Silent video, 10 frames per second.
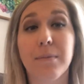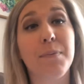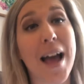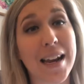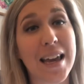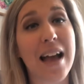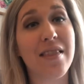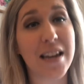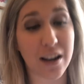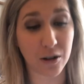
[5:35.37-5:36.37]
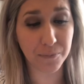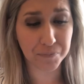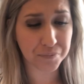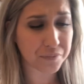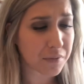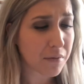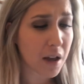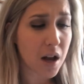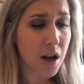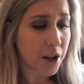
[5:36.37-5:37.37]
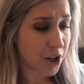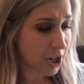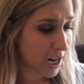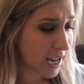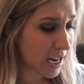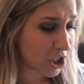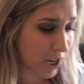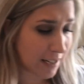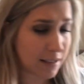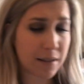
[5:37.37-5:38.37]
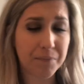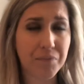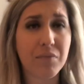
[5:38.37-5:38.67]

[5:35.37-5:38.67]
penny and the nickel, you're going to get a chance.